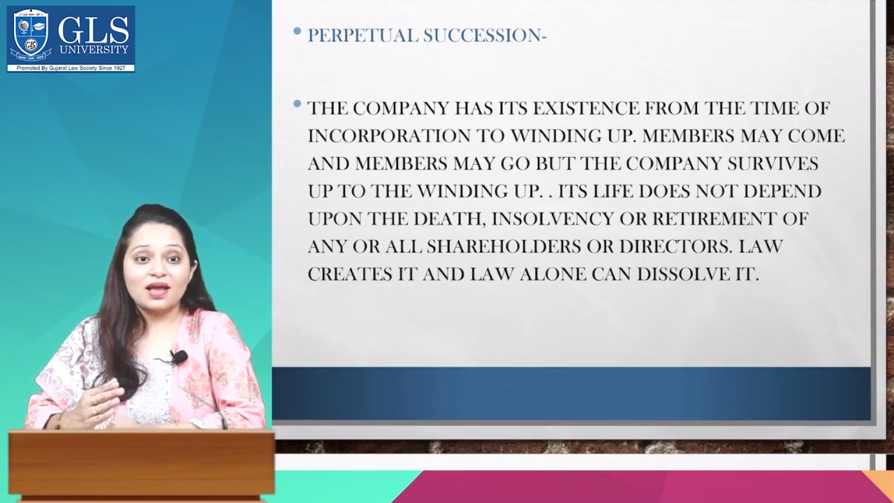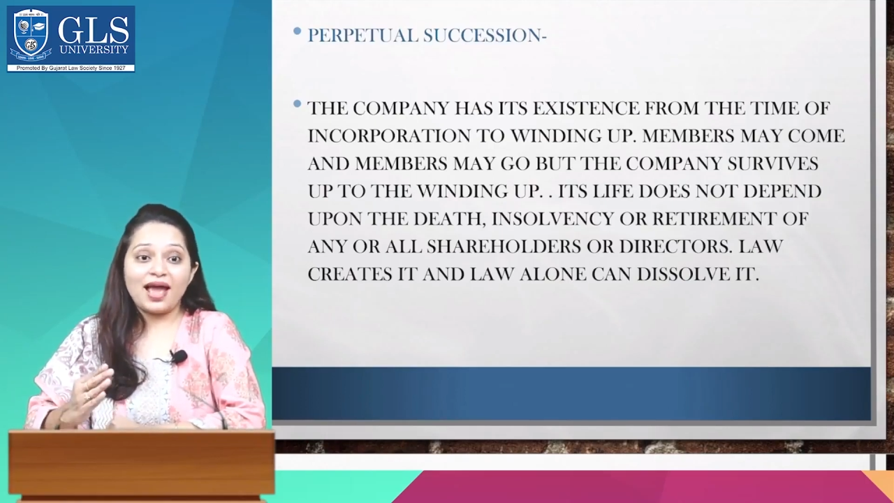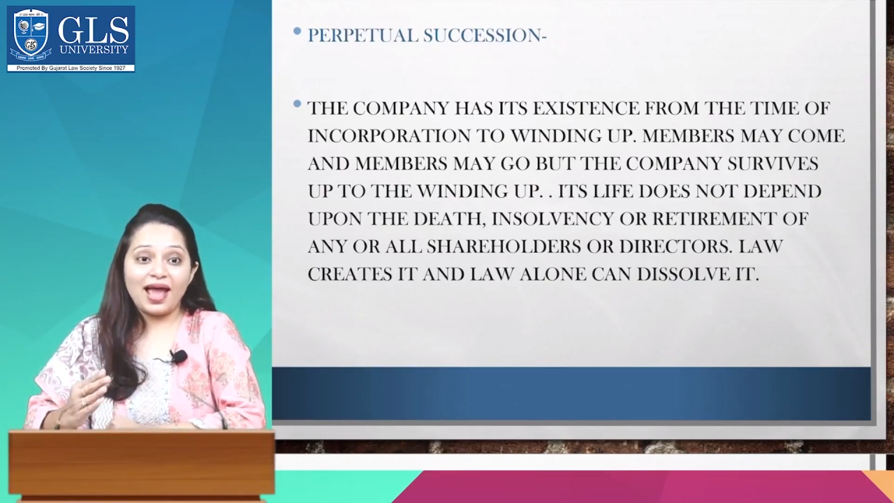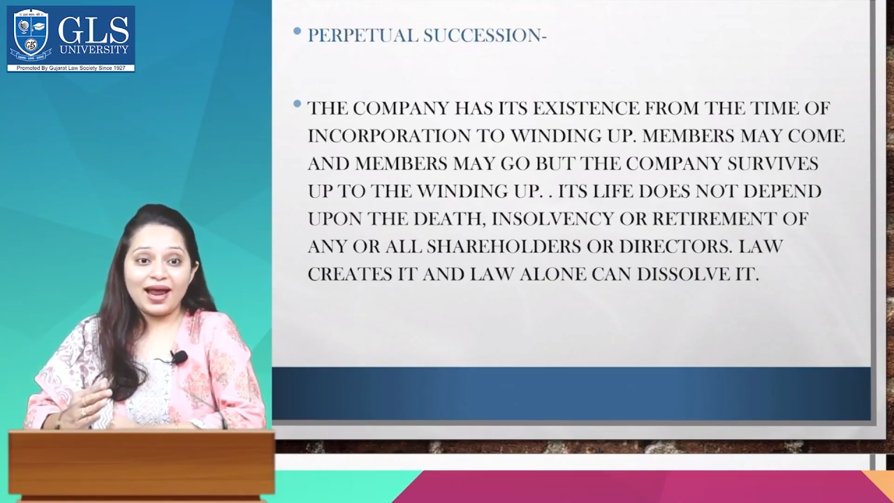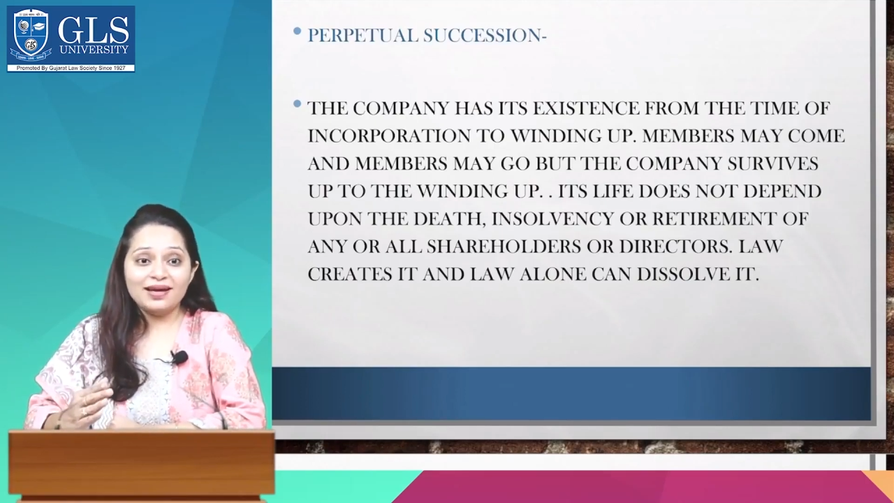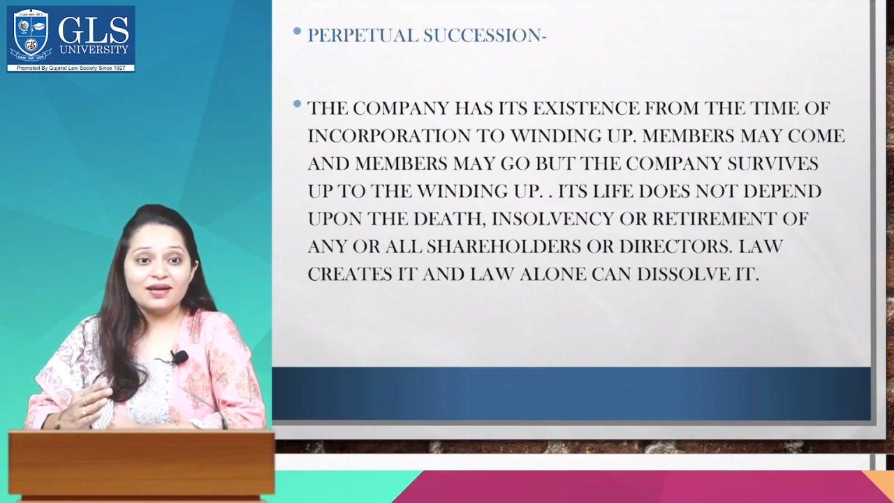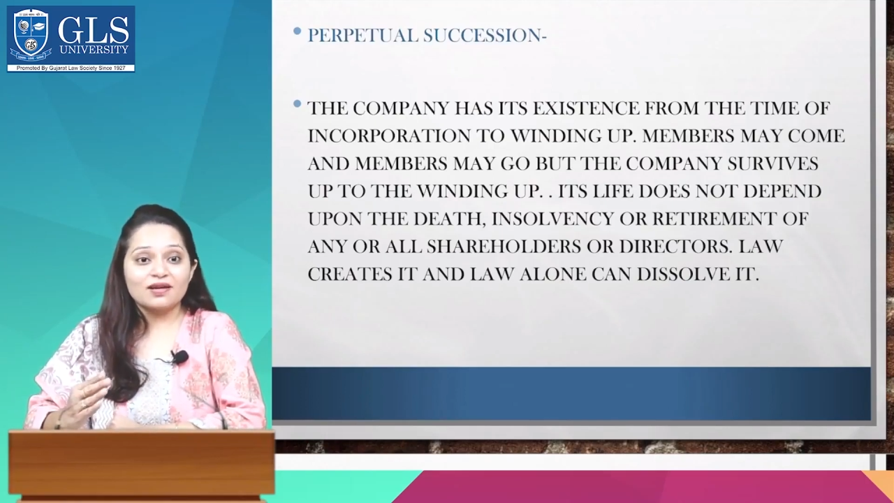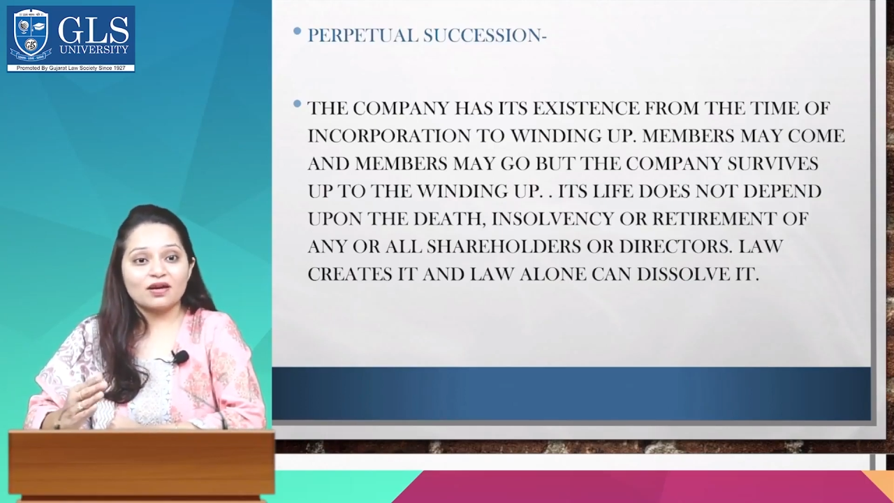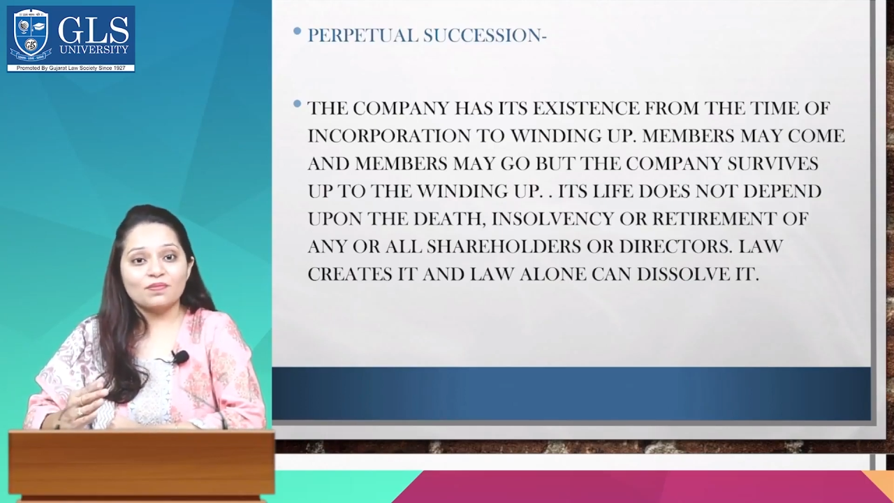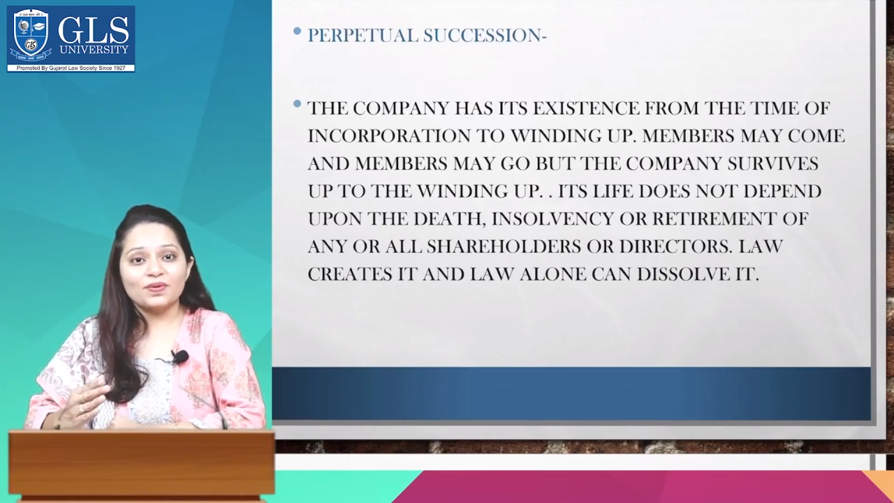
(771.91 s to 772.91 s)
and
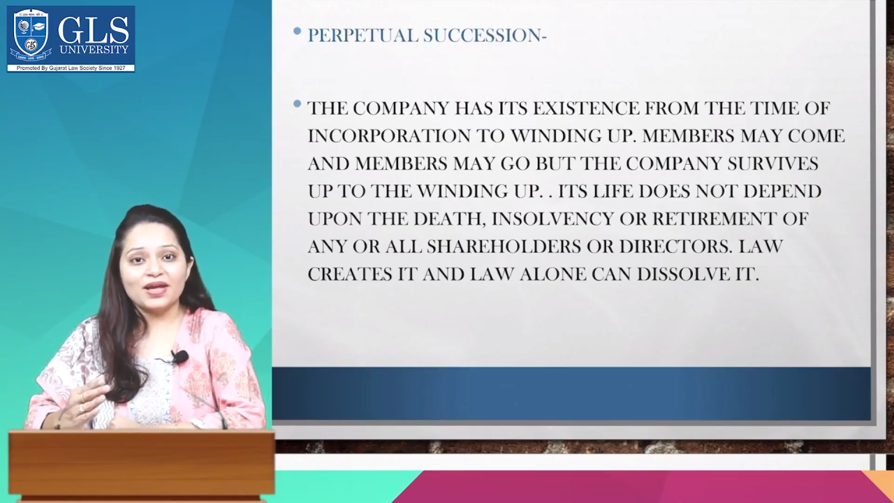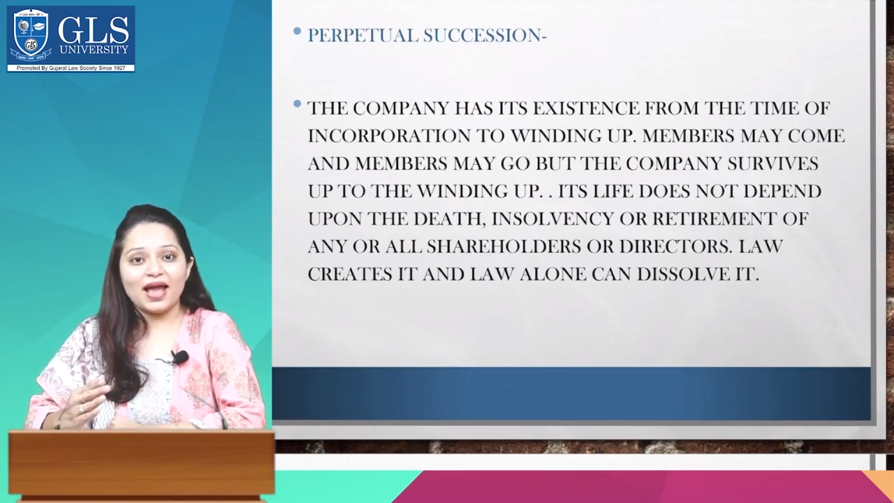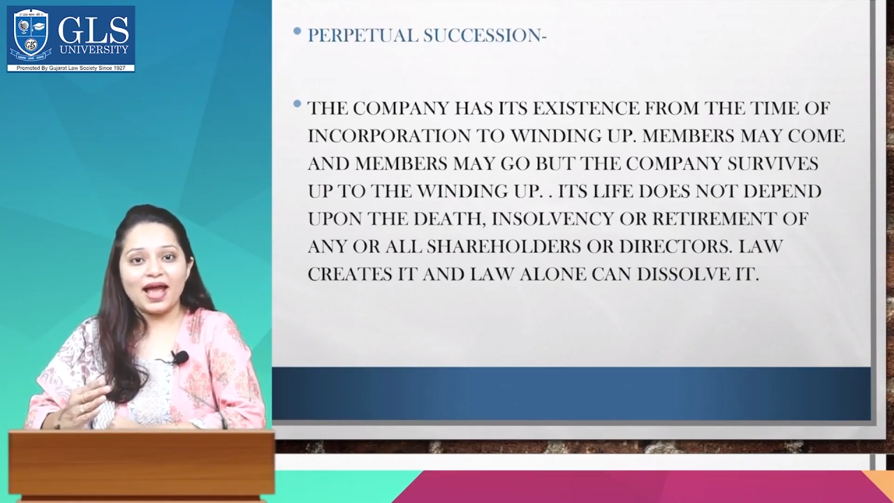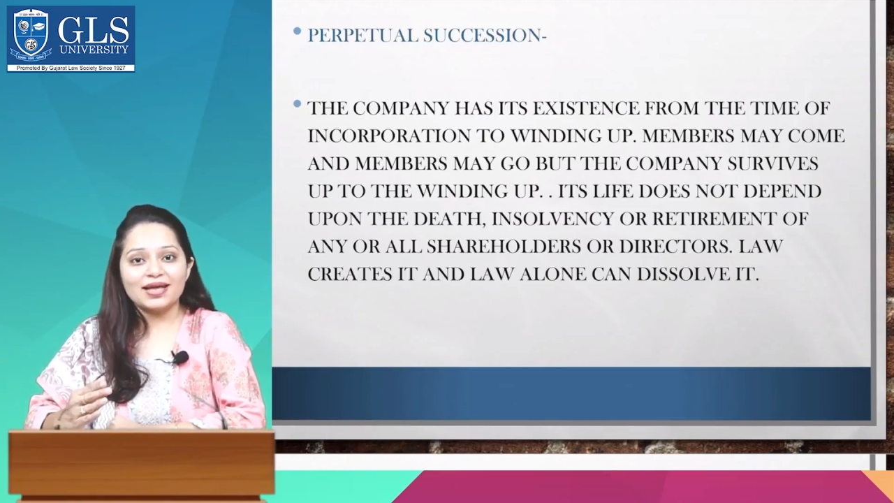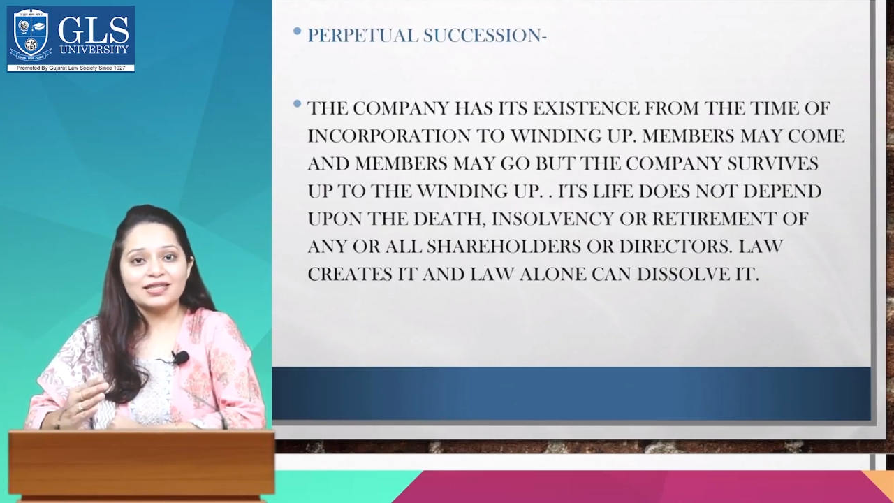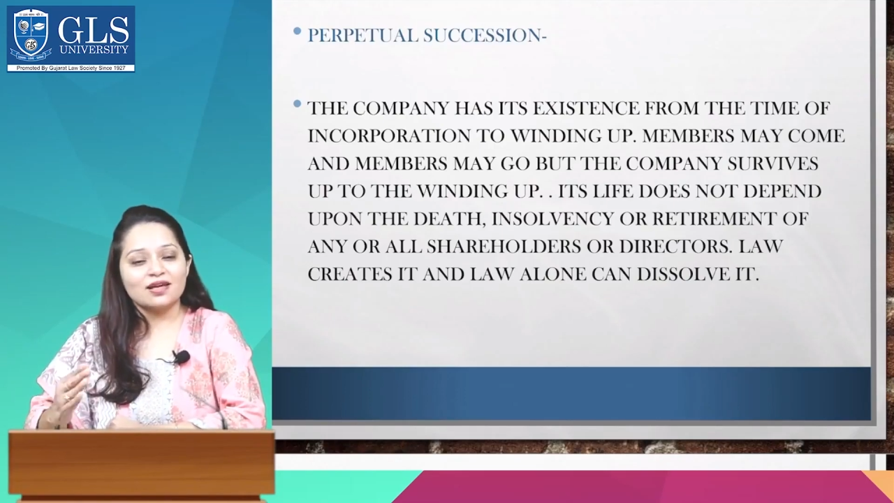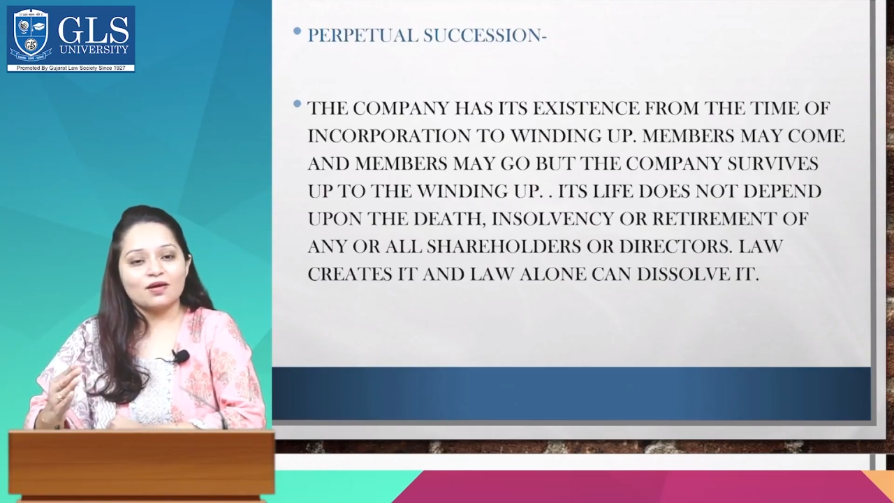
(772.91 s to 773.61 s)
company has